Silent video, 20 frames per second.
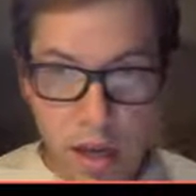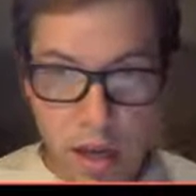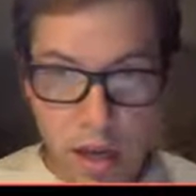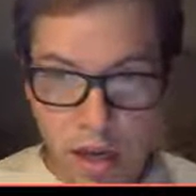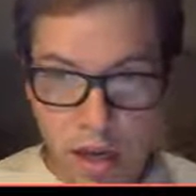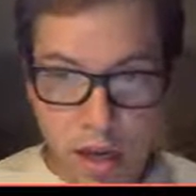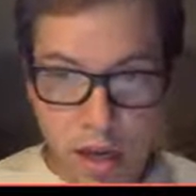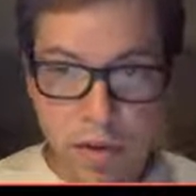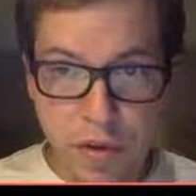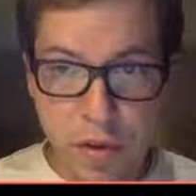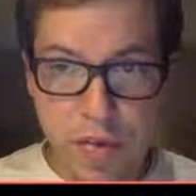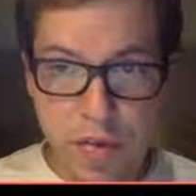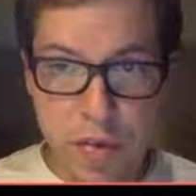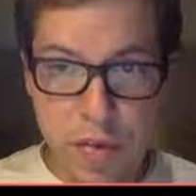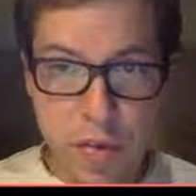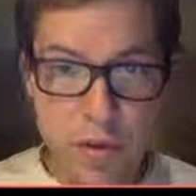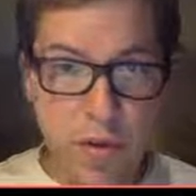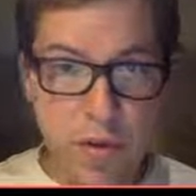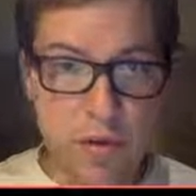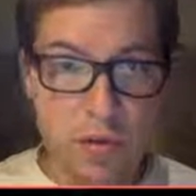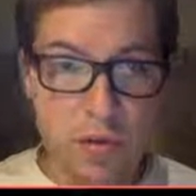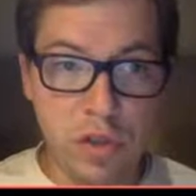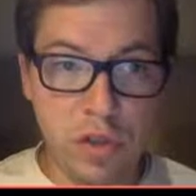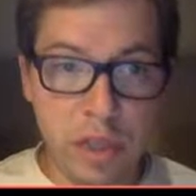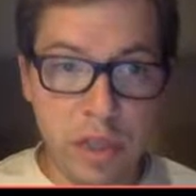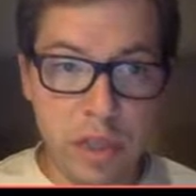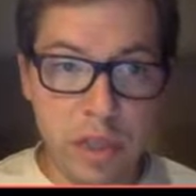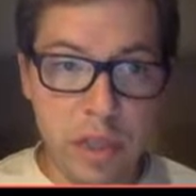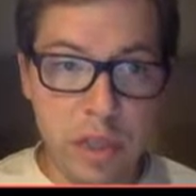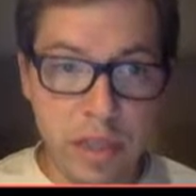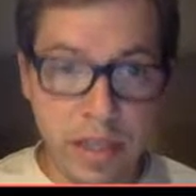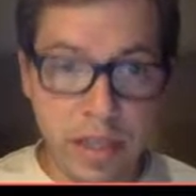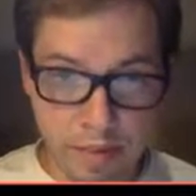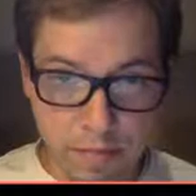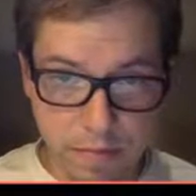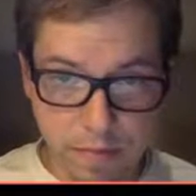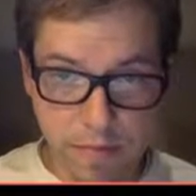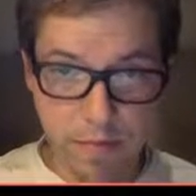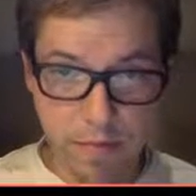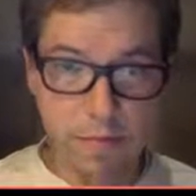interview a few students she
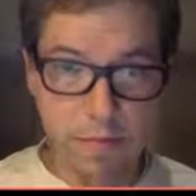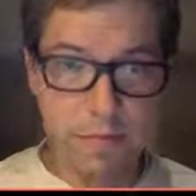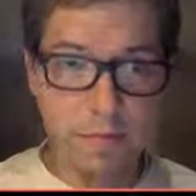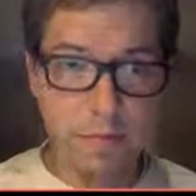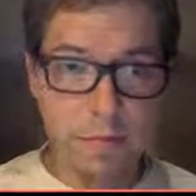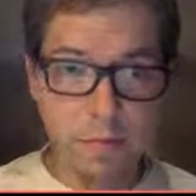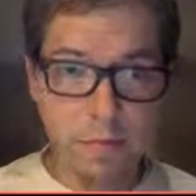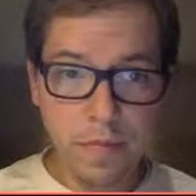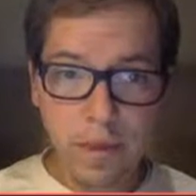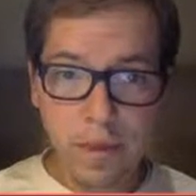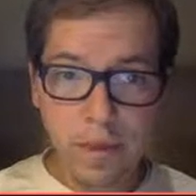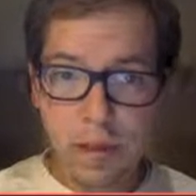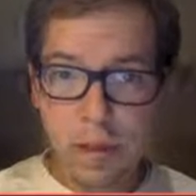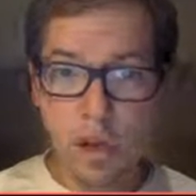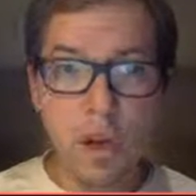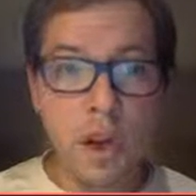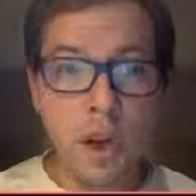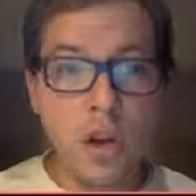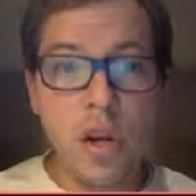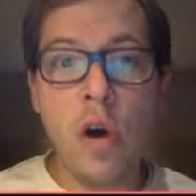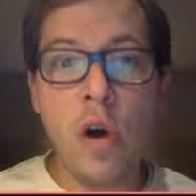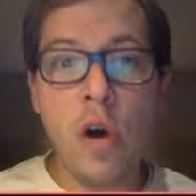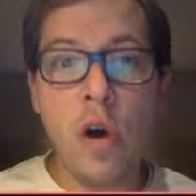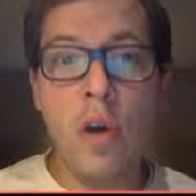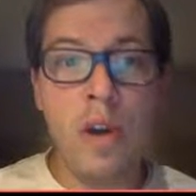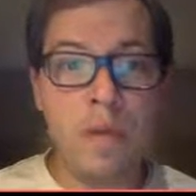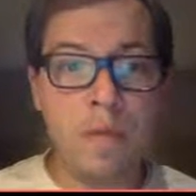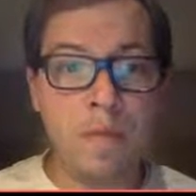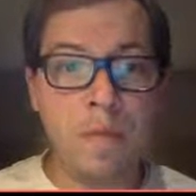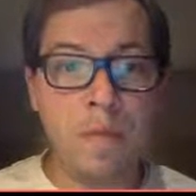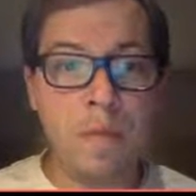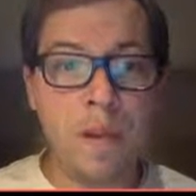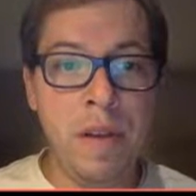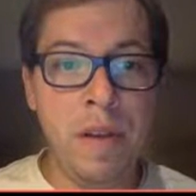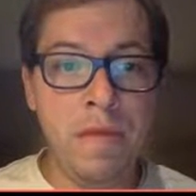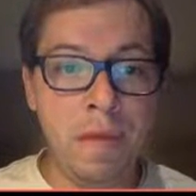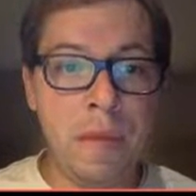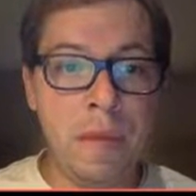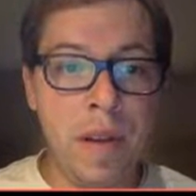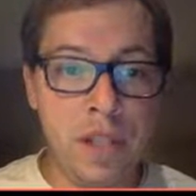thinks could know
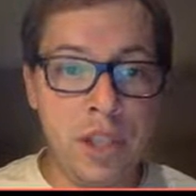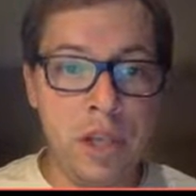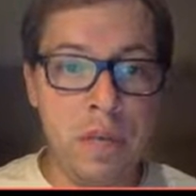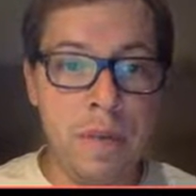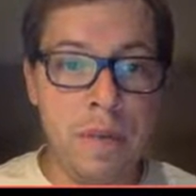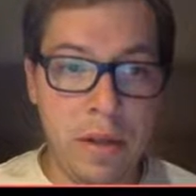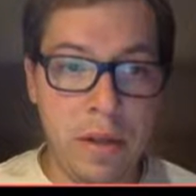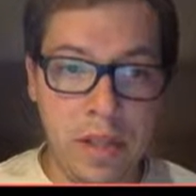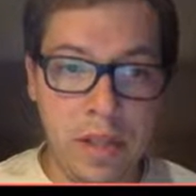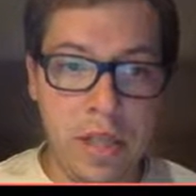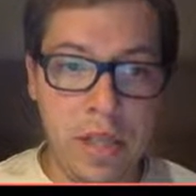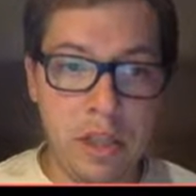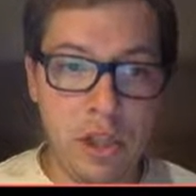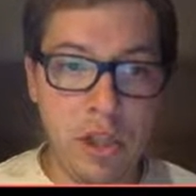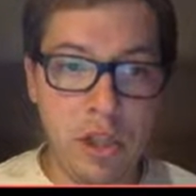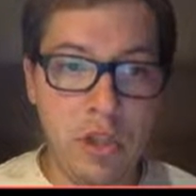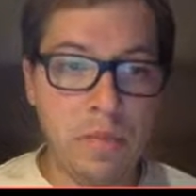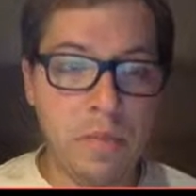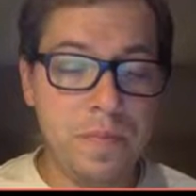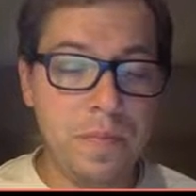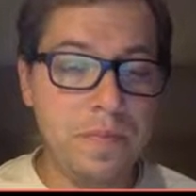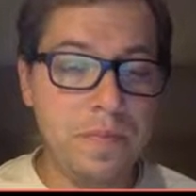information about the issue.